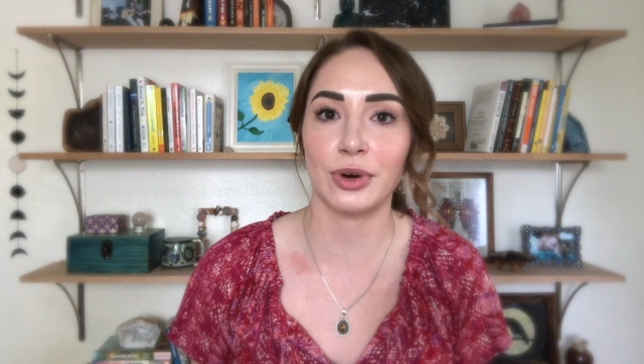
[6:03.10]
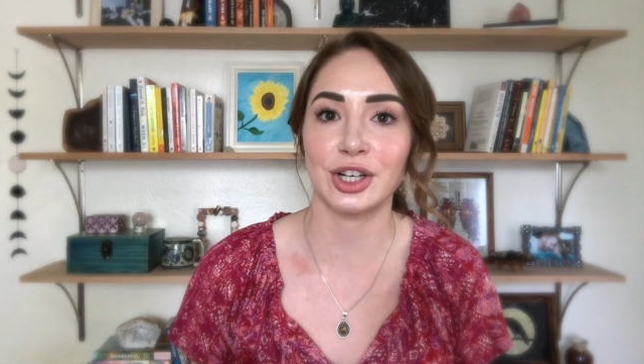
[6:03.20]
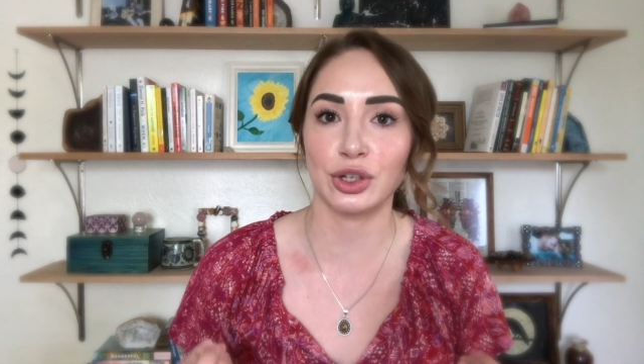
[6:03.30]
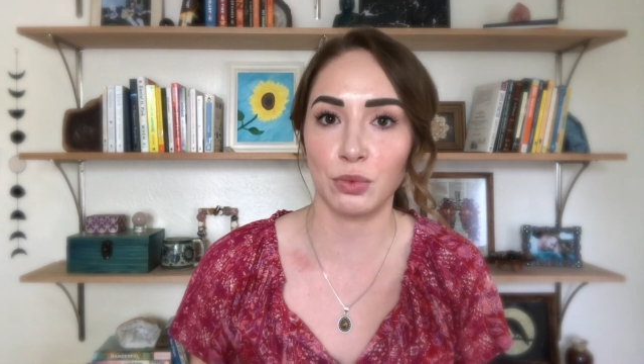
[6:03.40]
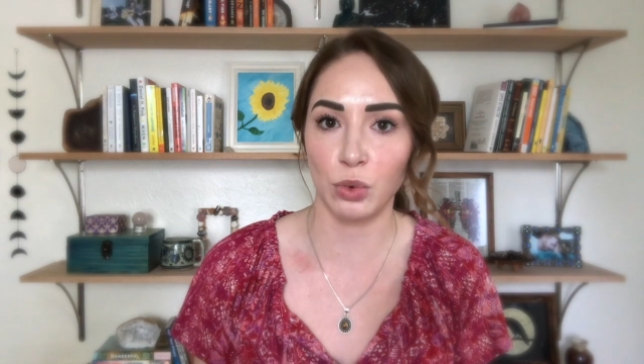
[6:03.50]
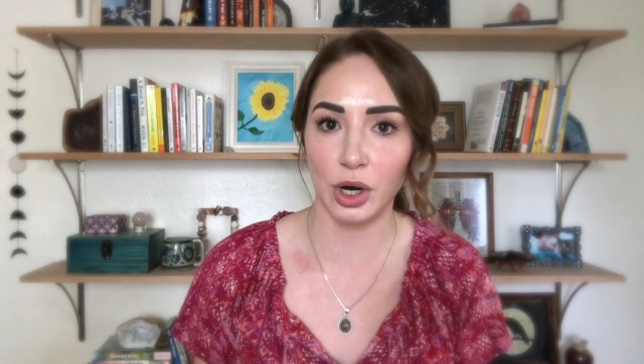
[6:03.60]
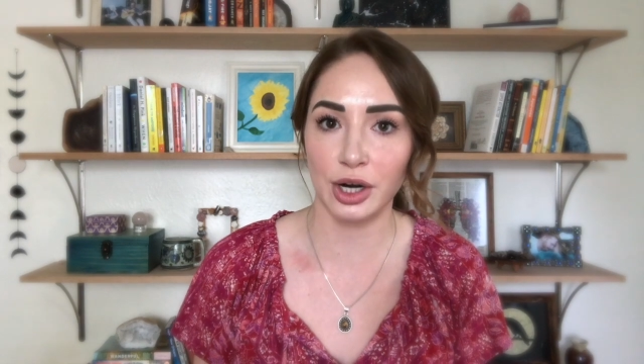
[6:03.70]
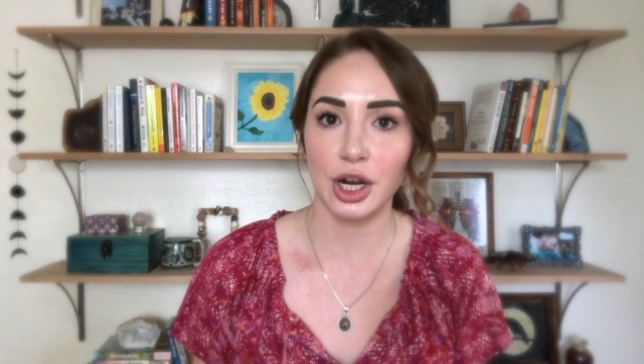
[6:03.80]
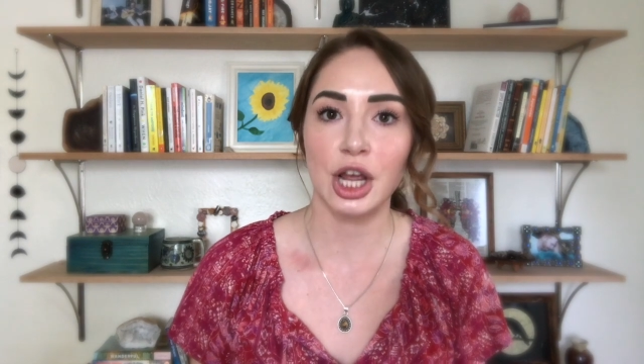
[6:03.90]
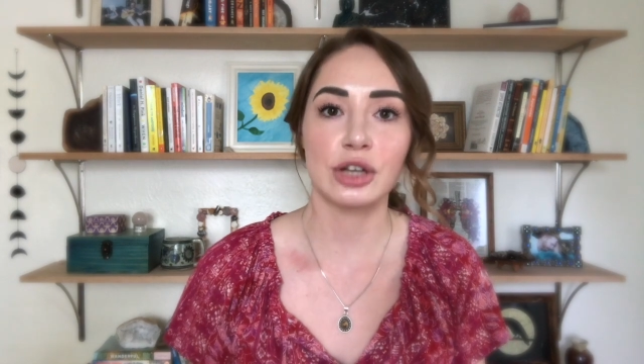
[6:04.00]
it to
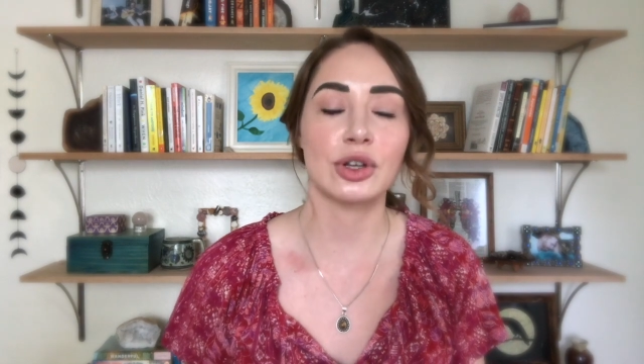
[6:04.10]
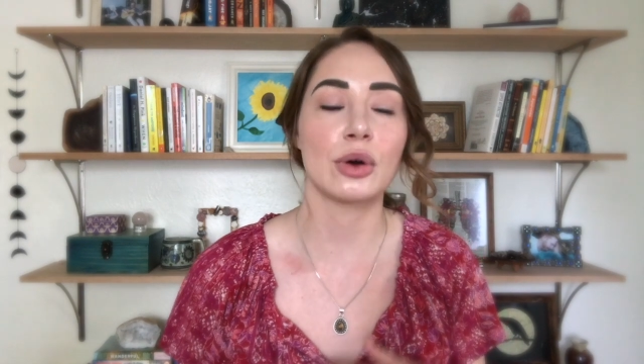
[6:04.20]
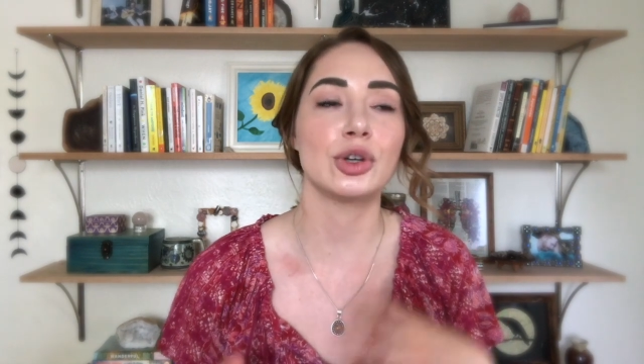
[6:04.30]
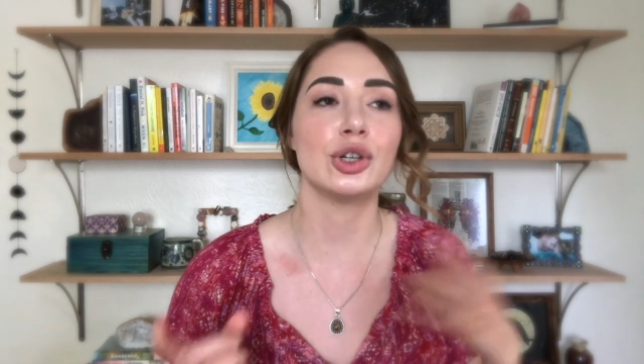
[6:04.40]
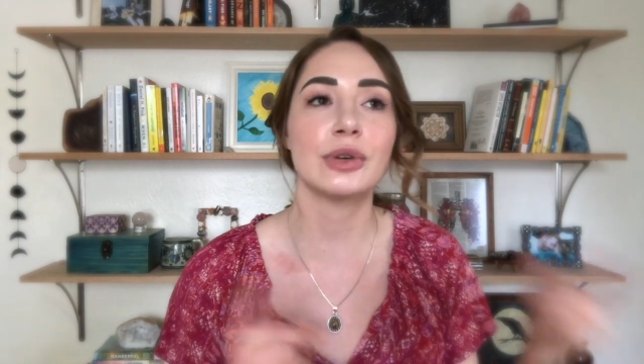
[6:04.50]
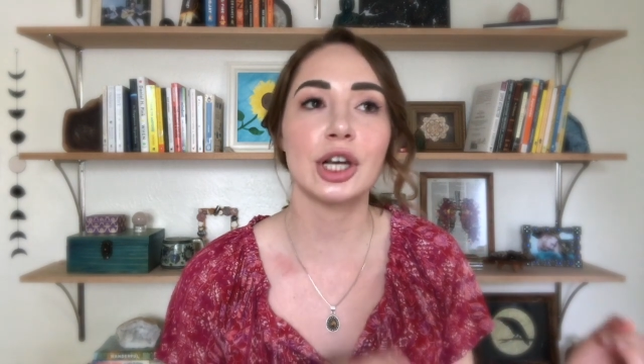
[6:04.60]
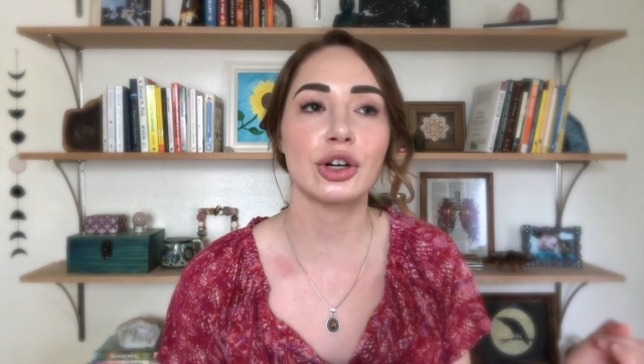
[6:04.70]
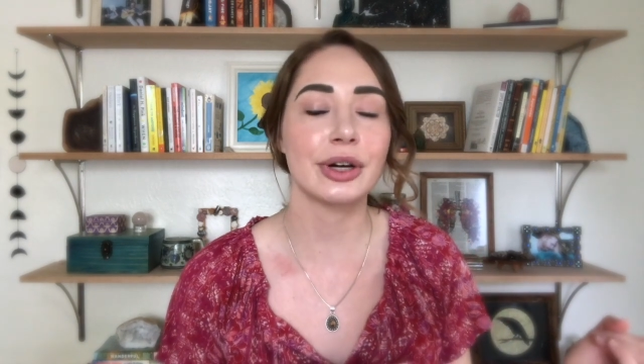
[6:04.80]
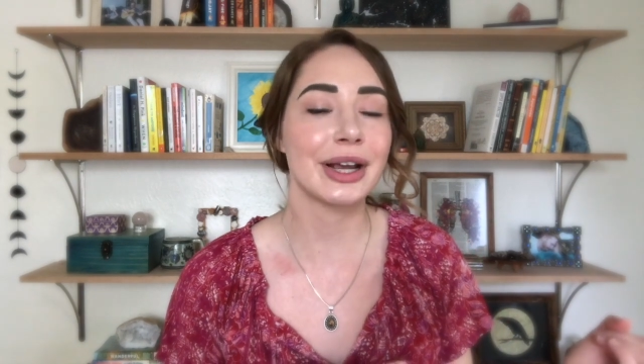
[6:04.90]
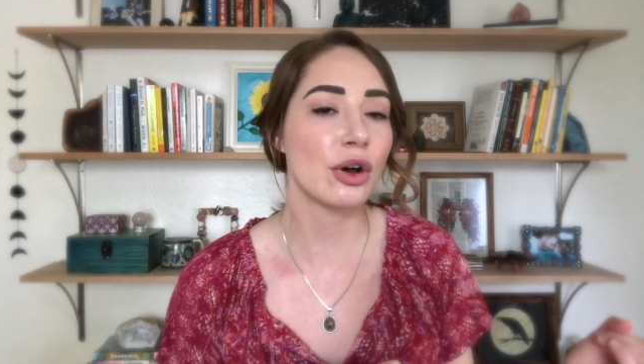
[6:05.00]
work. So you can
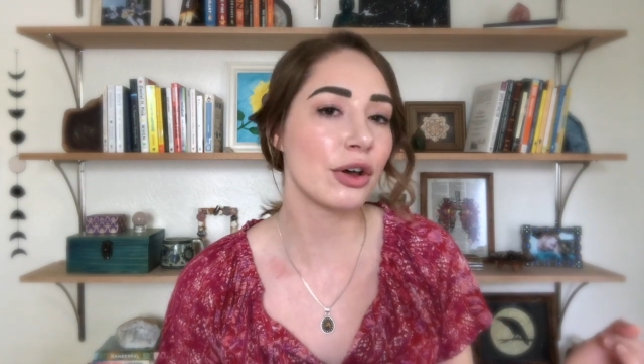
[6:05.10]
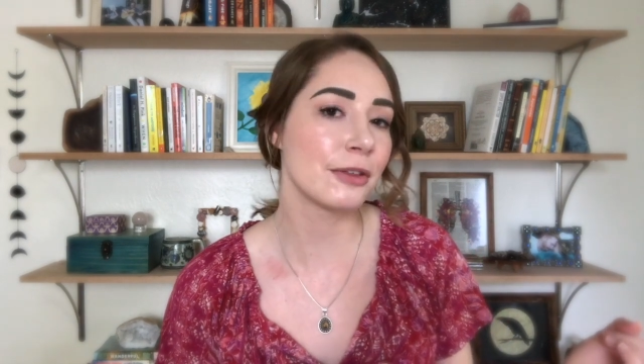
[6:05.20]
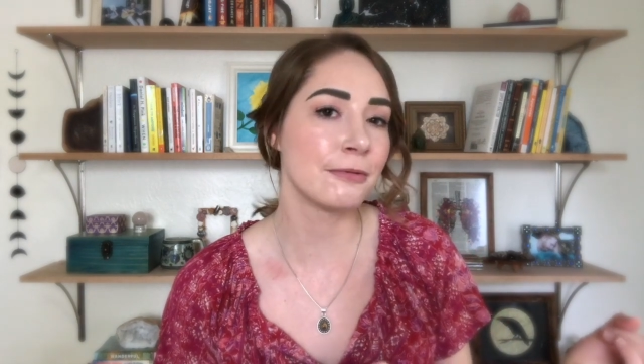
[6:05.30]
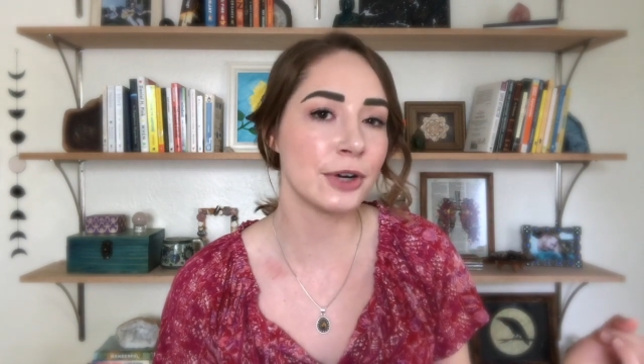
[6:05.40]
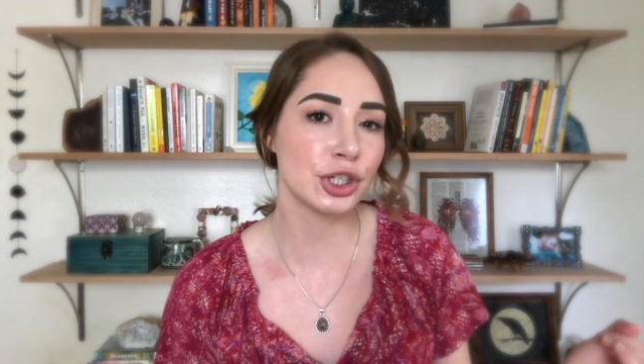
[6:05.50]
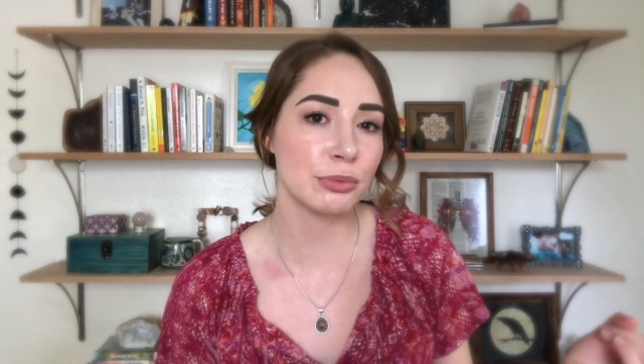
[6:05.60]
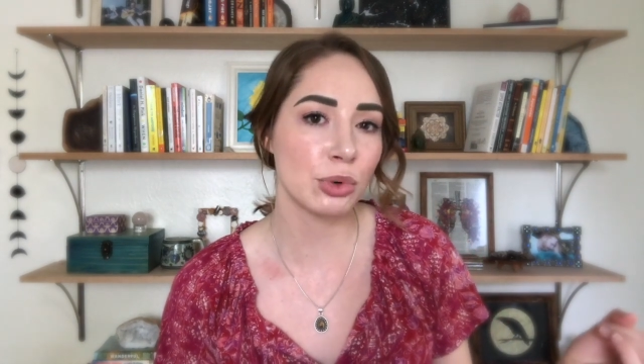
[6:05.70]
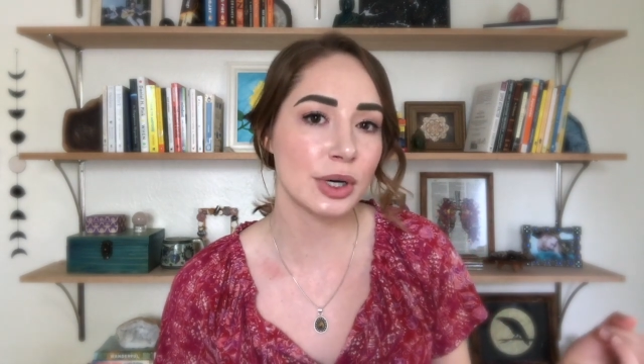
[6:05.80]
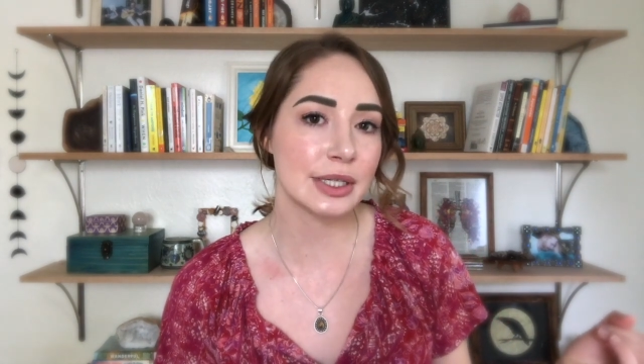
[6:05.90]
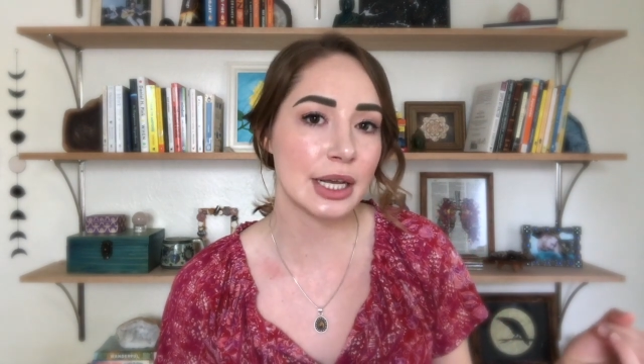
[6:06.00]
create all the vision
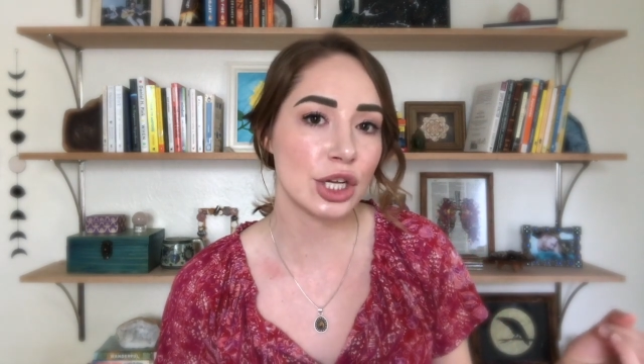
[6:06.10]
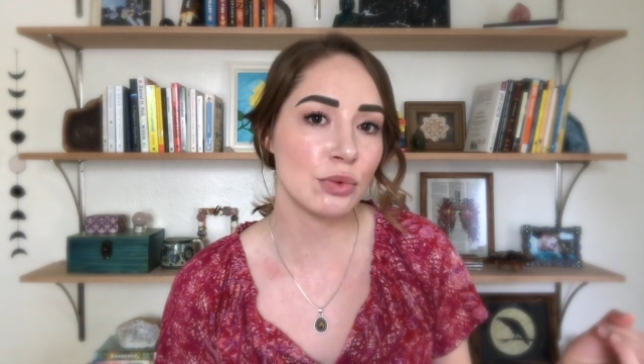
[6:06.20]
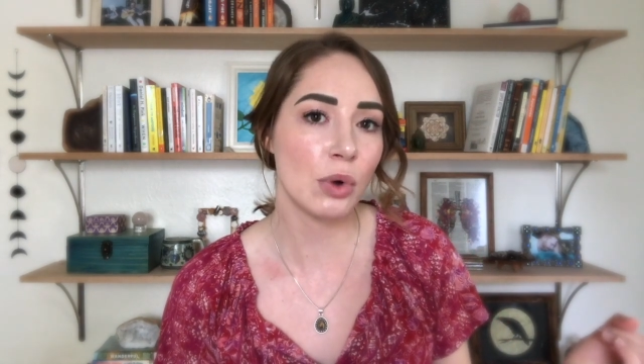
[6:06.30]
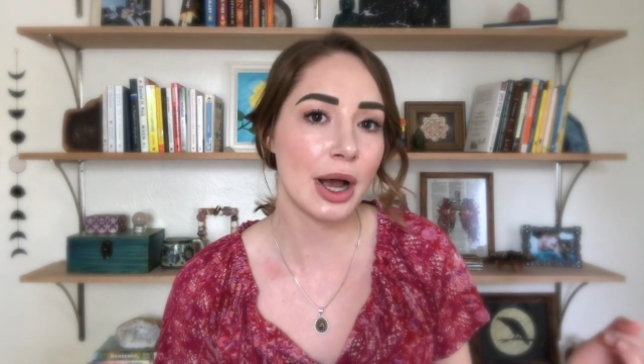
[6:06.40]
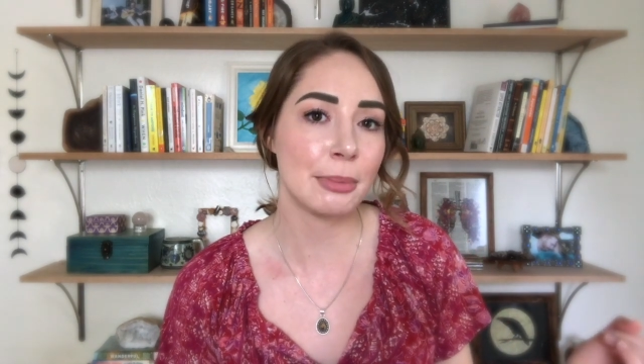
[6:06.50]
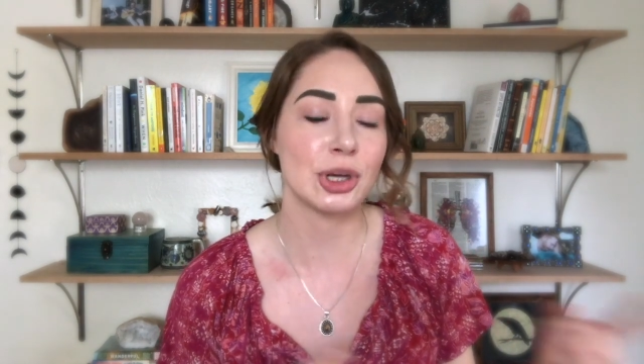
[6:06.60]
boards that you want,